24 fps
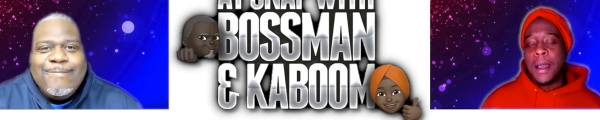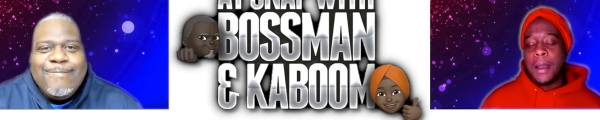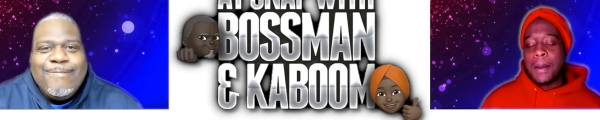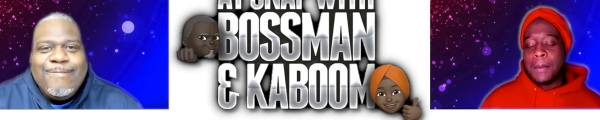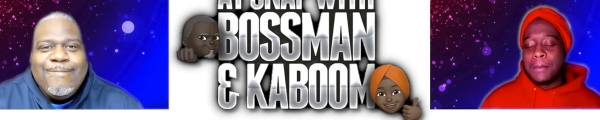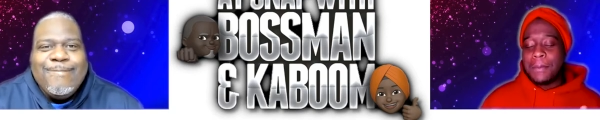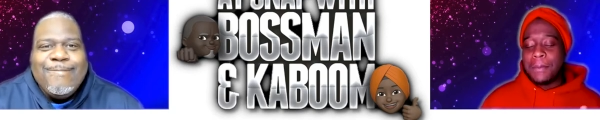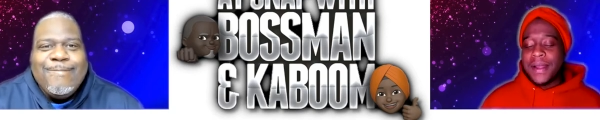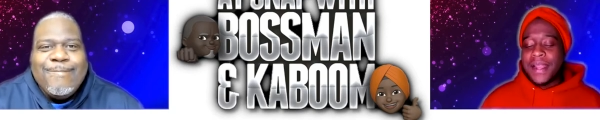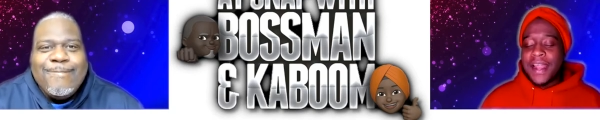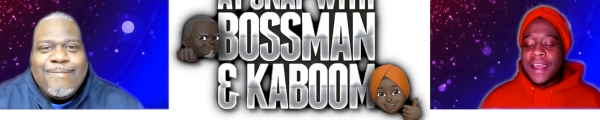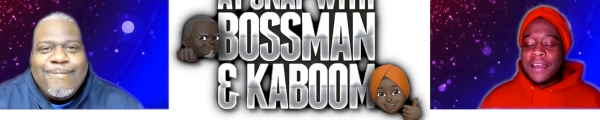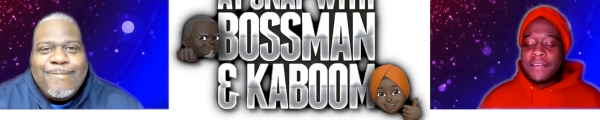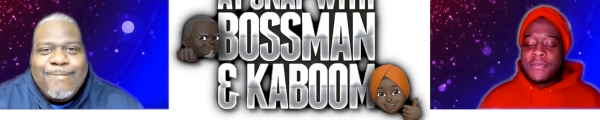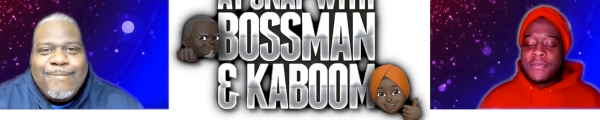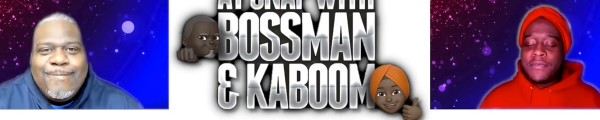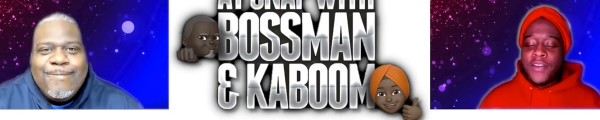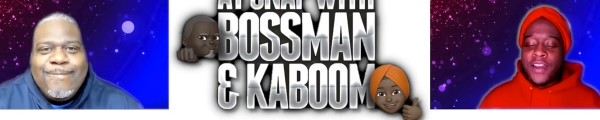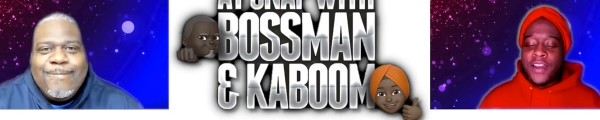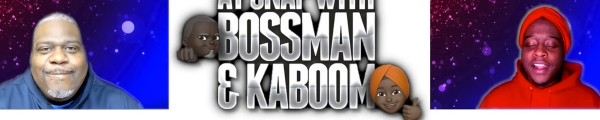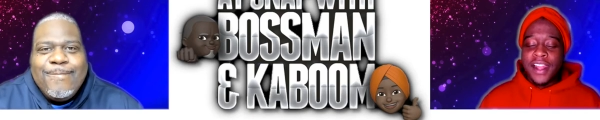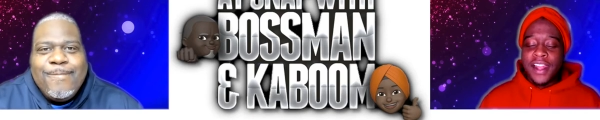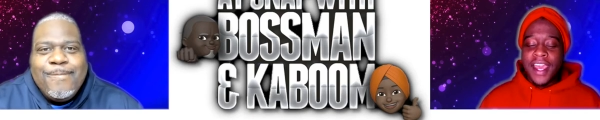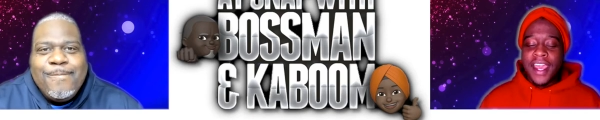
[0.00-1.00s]
Speaker 1: But I hmm.
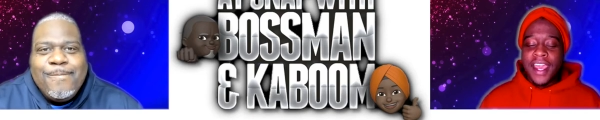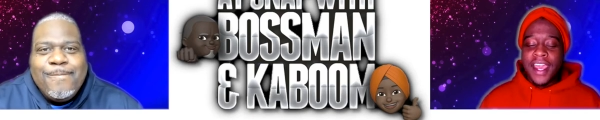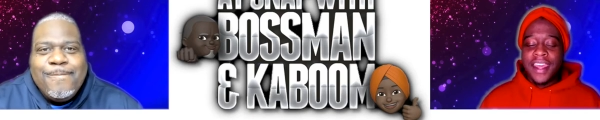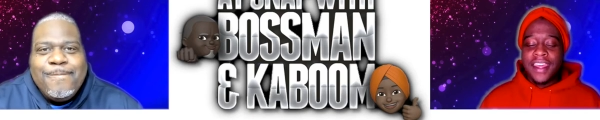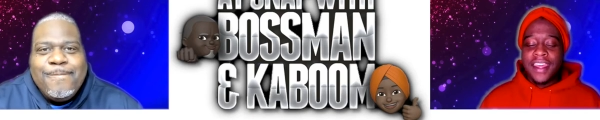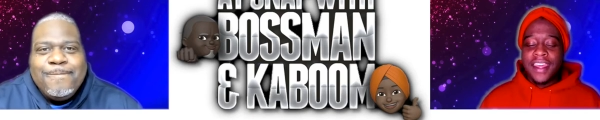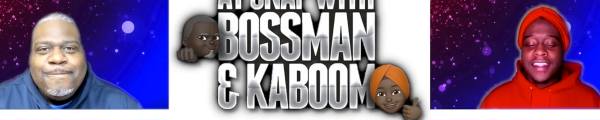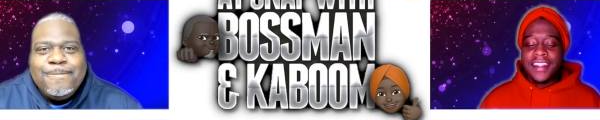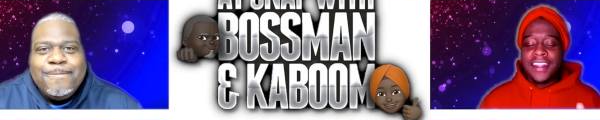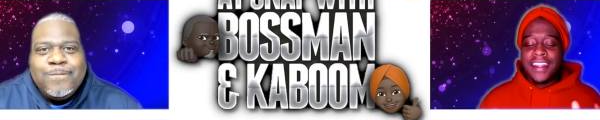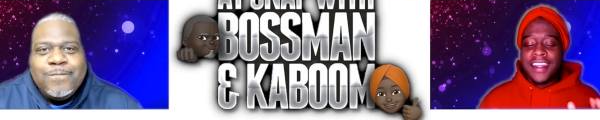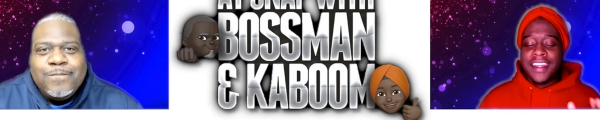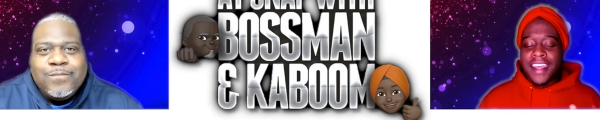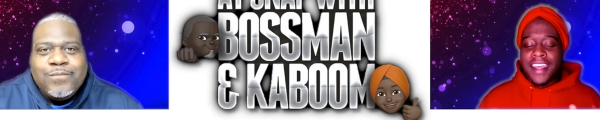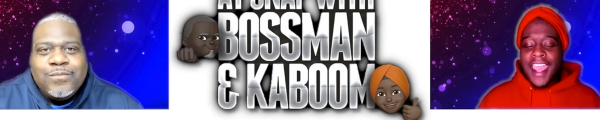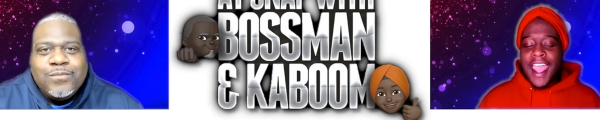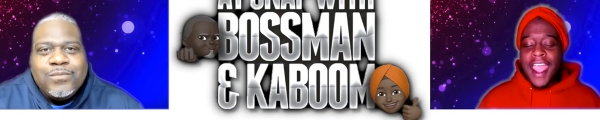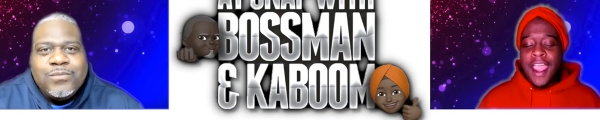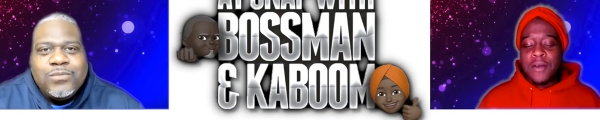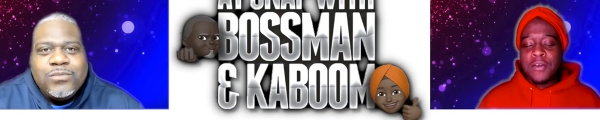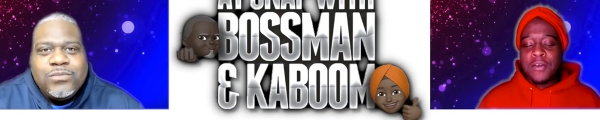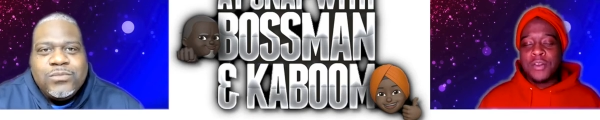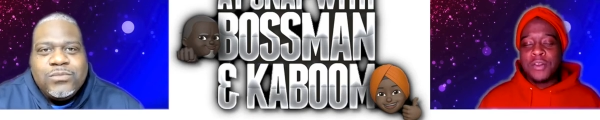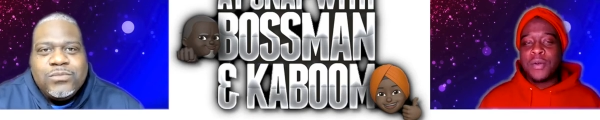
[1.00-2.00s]
felt like the guy
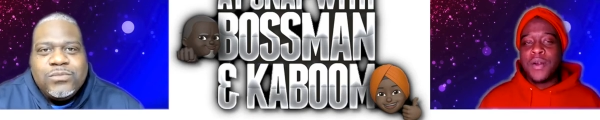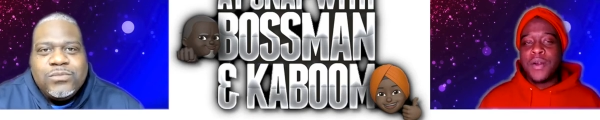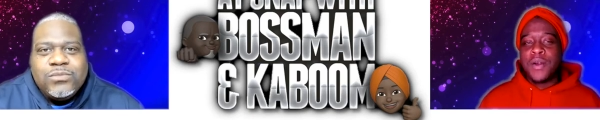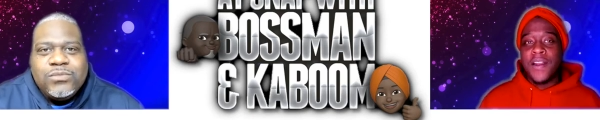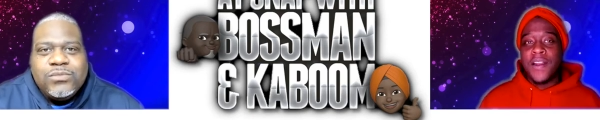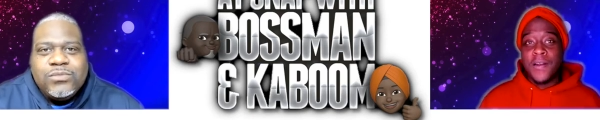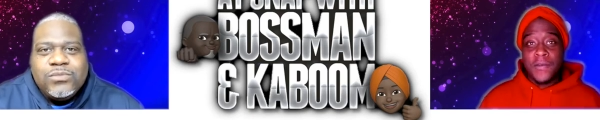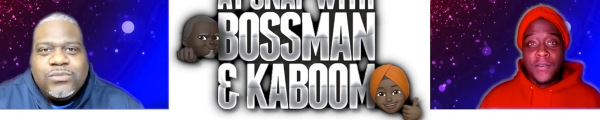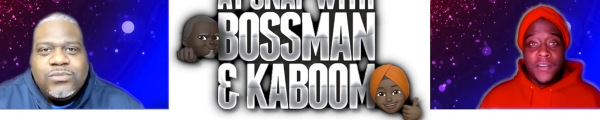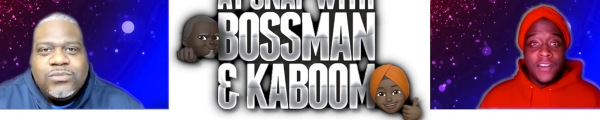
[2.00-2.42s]
was trying to,